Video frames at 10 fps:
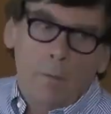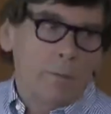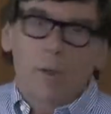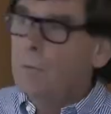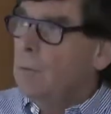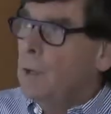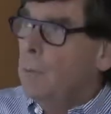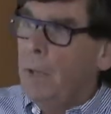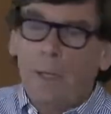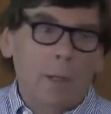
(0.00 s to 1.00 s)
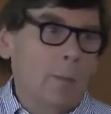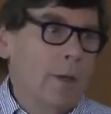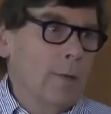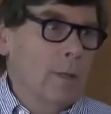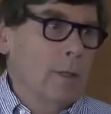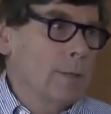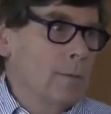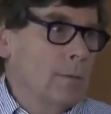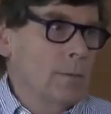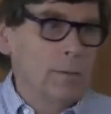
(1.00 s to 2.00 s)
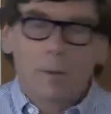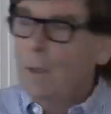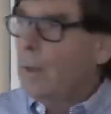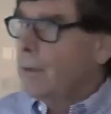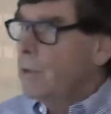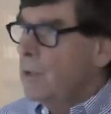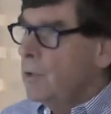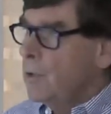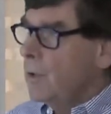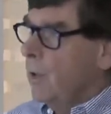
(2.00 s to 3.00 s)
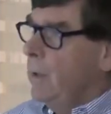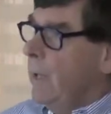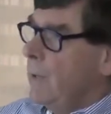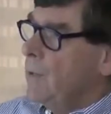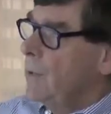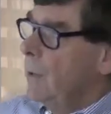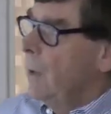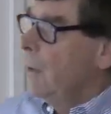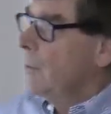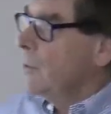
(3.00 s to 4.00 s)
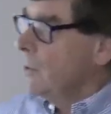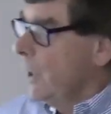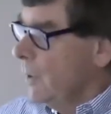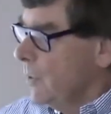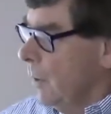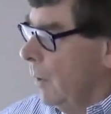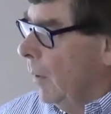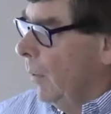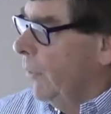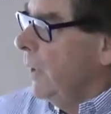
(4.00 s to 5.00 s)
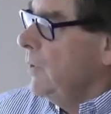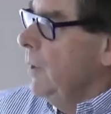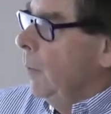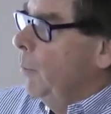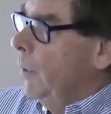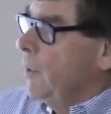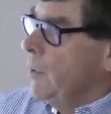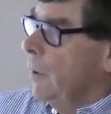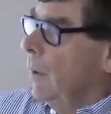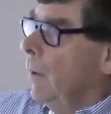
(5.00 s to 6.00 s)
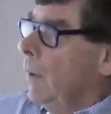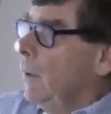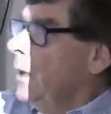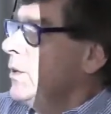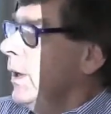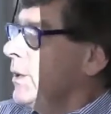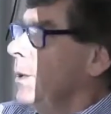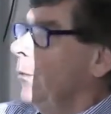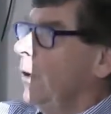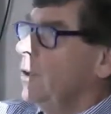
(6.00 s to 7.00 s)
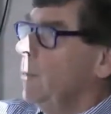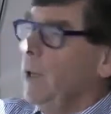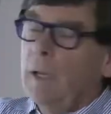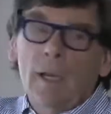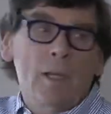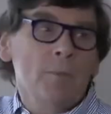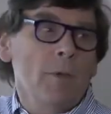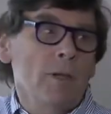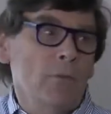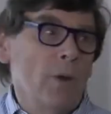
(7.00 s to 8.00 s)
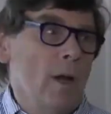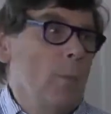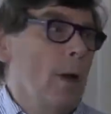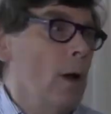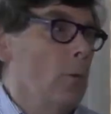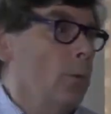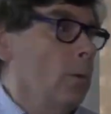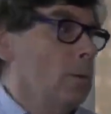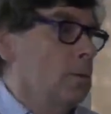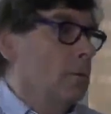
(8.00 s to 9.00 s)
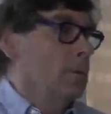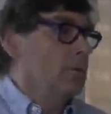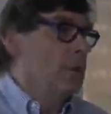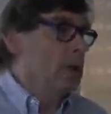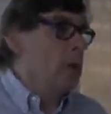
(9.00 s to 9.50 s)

don't, don't panic about these. This is just a list that says on these numbers, lisdexamphetamine is, is very powerful, really